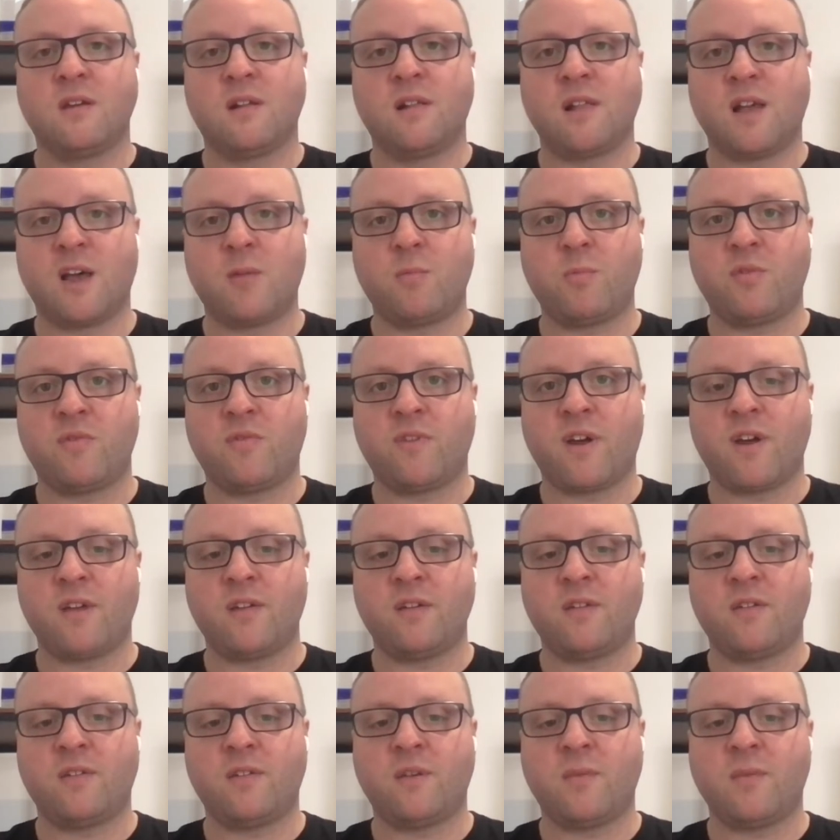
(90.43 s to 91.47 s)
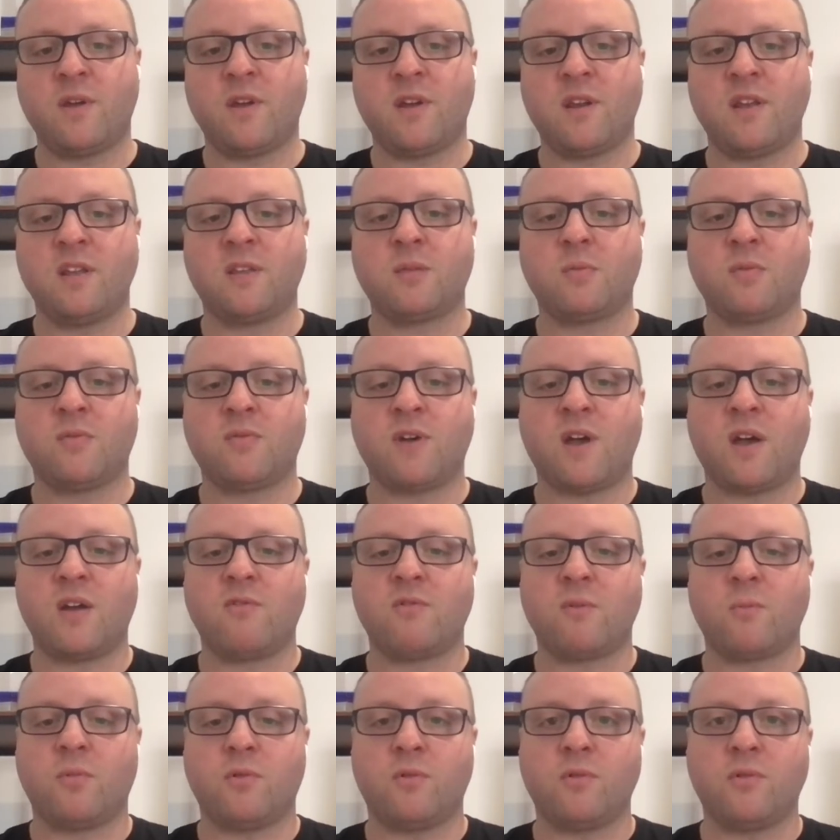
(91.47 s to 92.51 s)
Cloud providers are beginning to provide
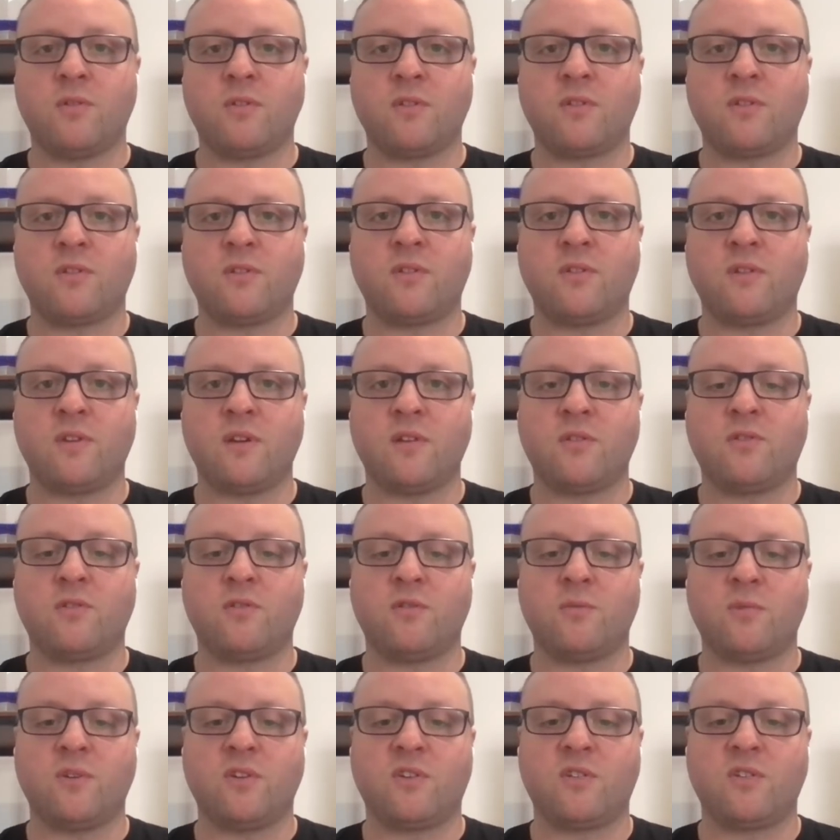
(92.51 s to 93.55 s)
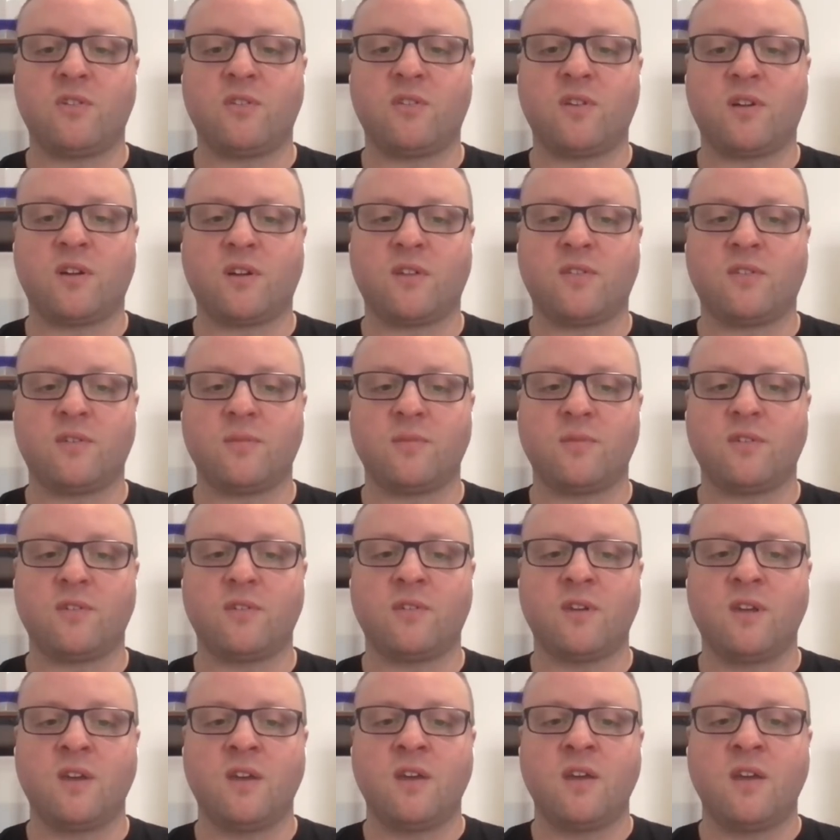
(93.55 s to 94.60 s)
reports on CO2 emissions to
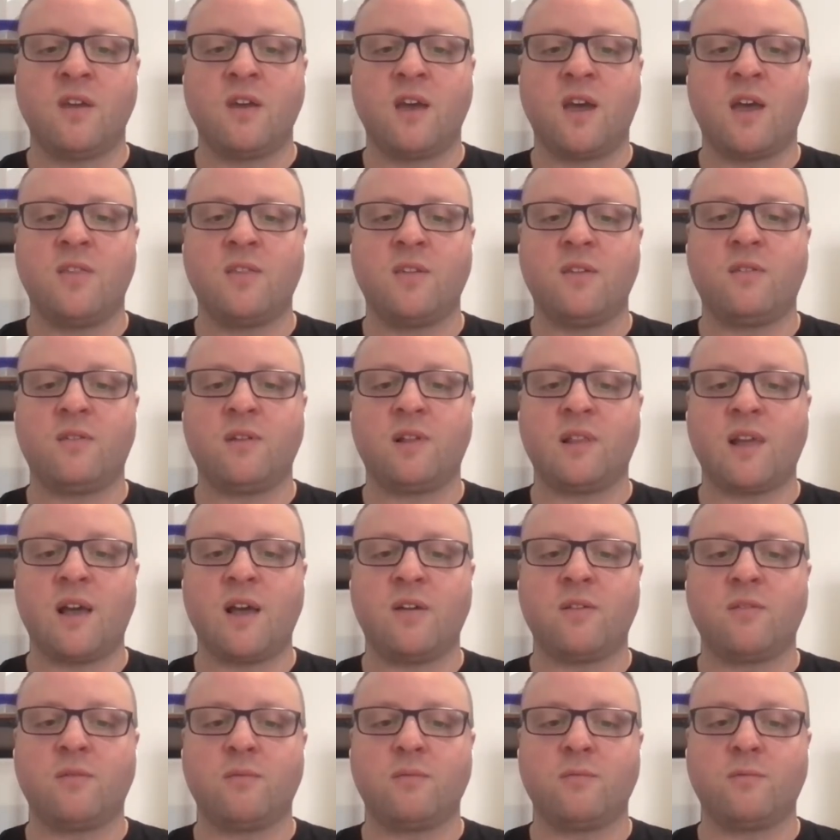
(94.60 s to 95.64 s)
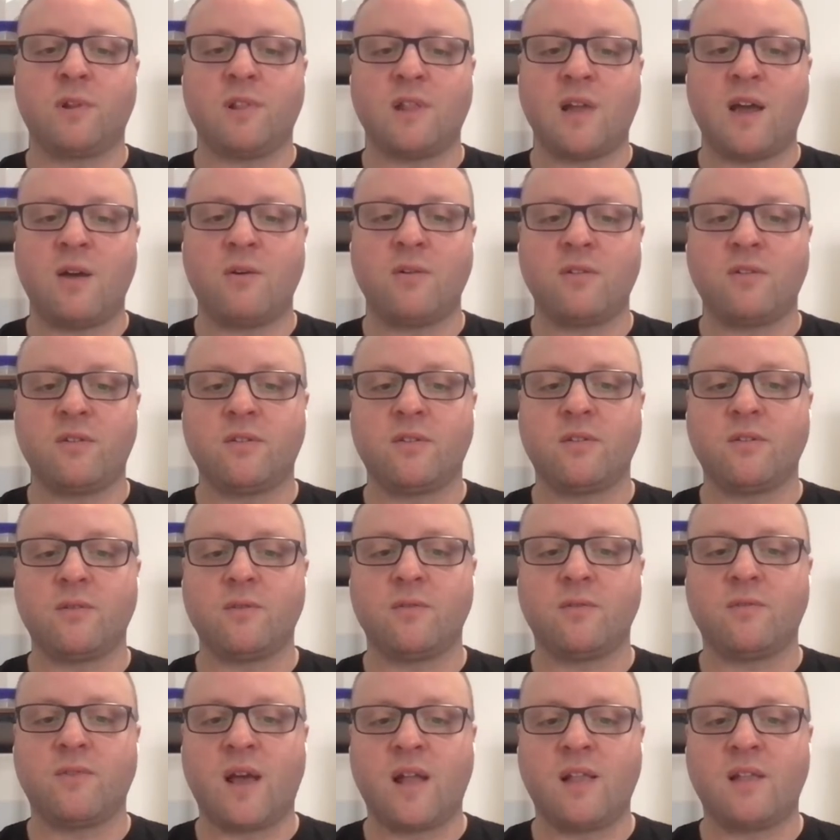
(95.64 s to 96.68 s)
customers, and this would allow us
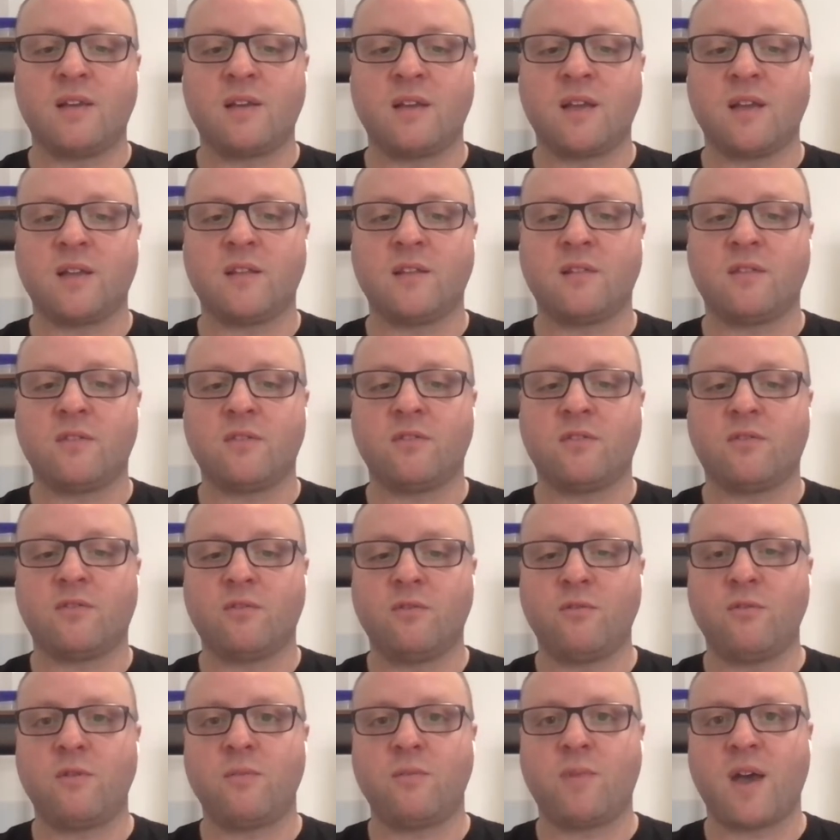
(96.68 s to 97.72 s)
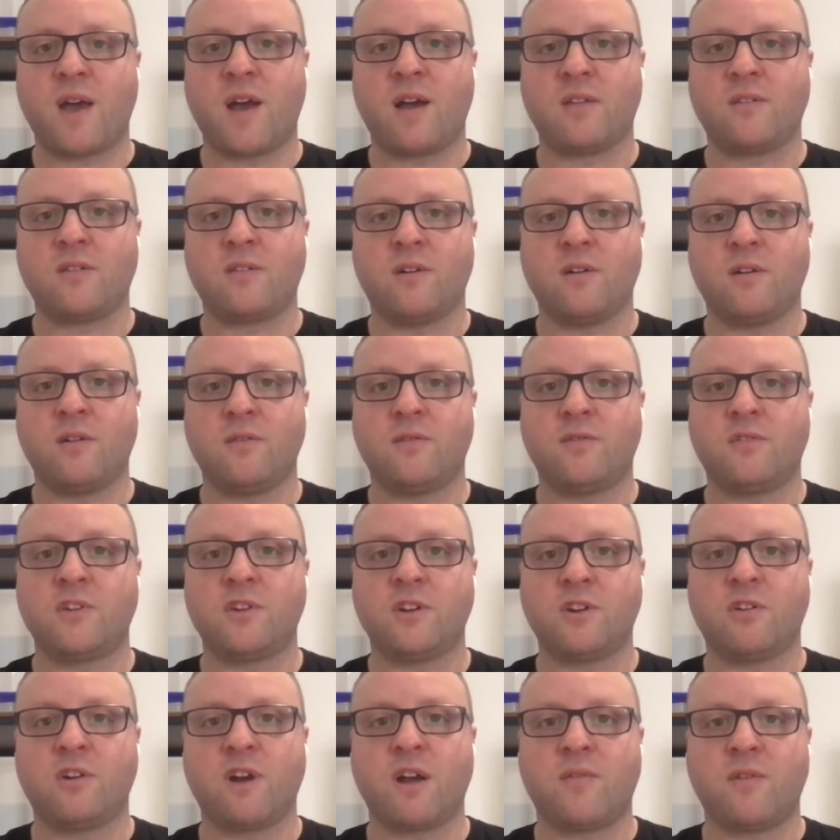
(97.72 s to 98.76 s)
to validate the true impact of
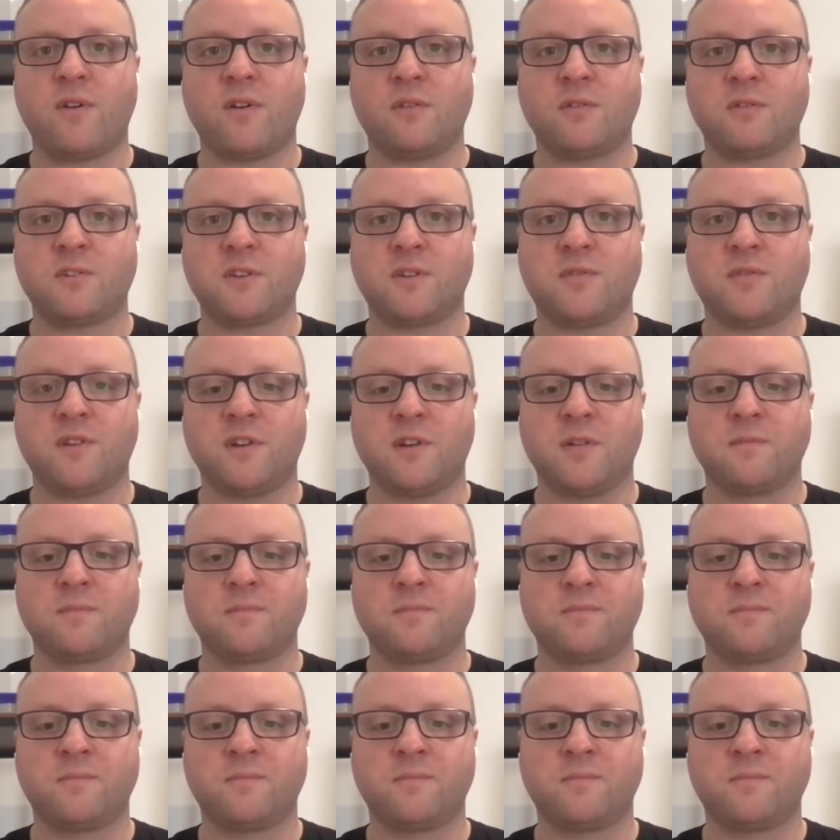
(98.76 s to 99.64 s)
geographical shifting.